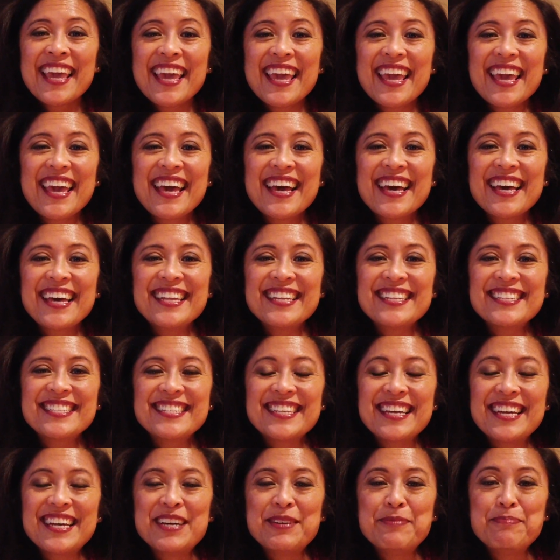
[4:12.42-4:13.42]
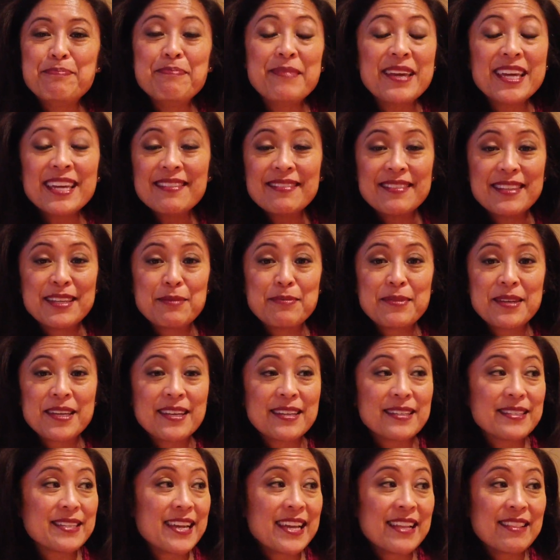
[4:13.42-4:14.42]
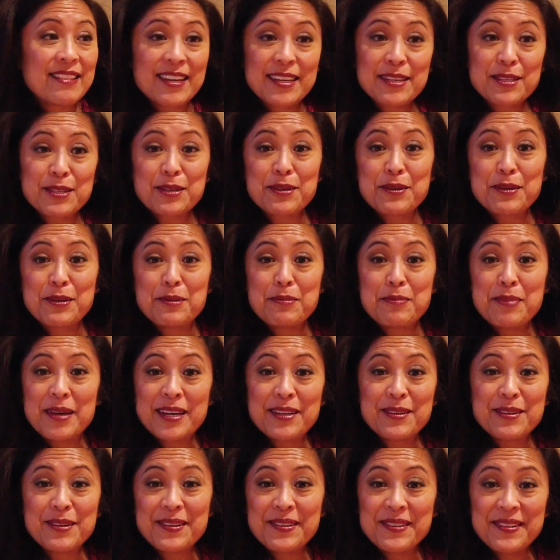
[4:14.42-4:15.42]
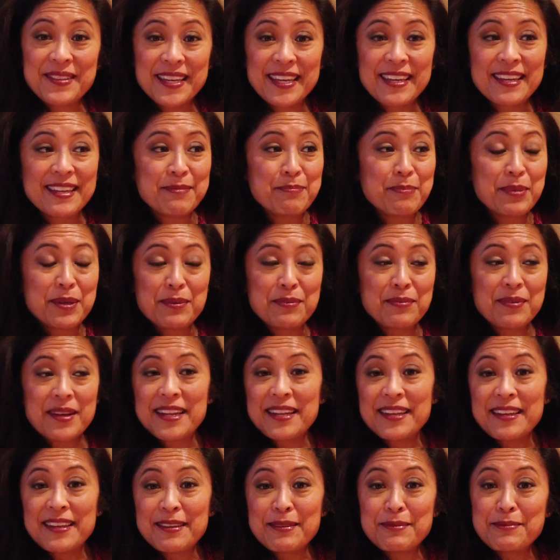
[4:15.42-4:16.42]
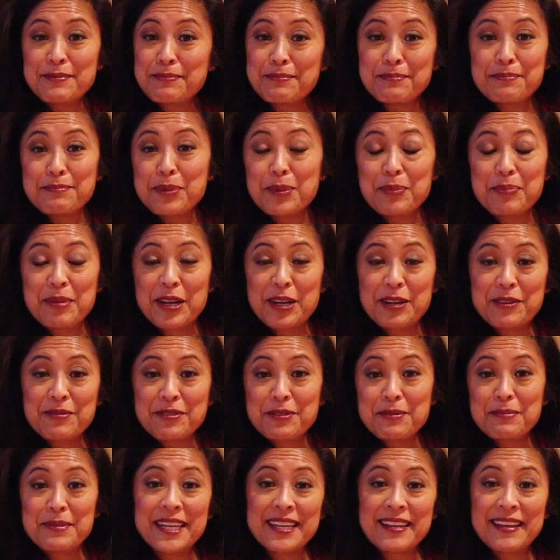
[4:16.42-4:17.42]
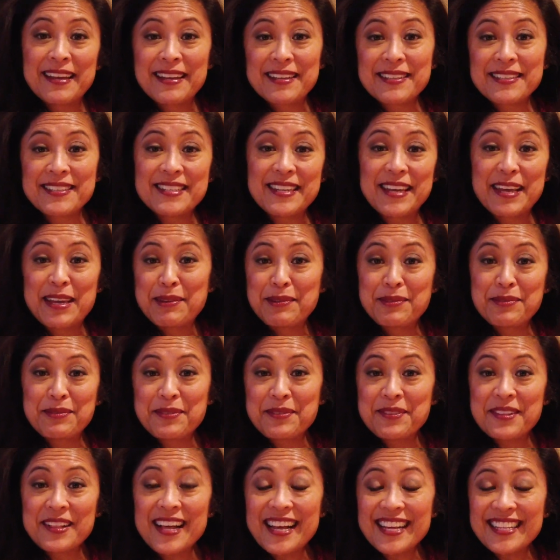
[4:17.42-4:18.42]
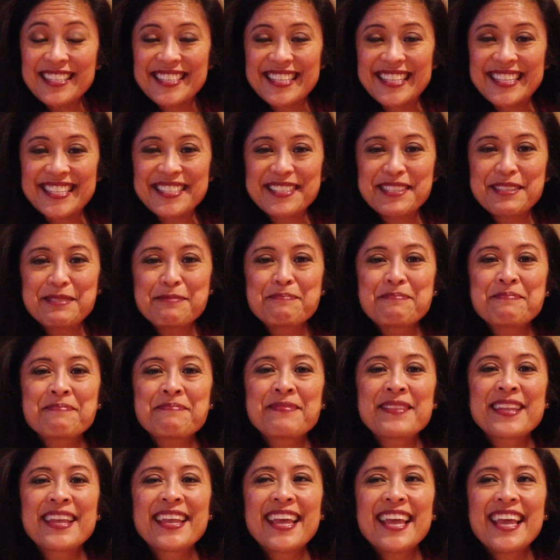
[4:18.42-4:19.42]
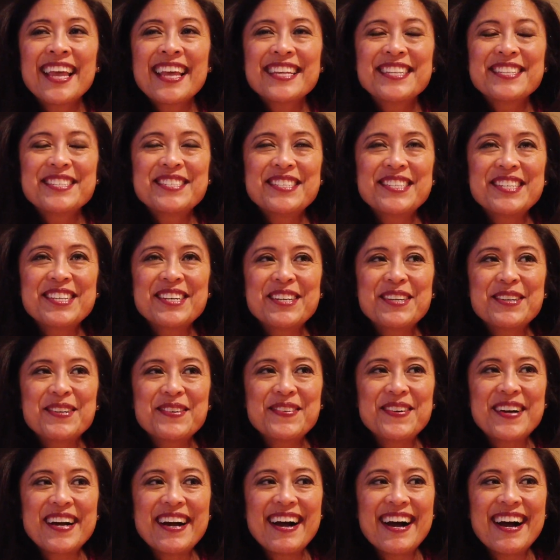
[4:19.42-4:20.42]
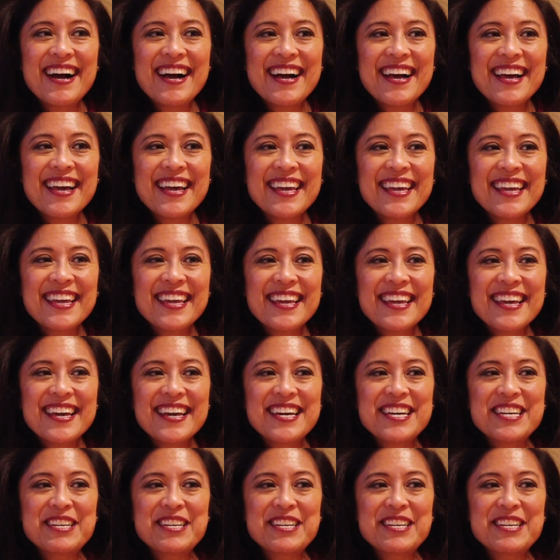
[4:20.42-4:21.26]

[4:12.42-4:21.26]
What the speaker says: And mainly because I like to go to bed early and be ready and prepared for my next day of classes. So I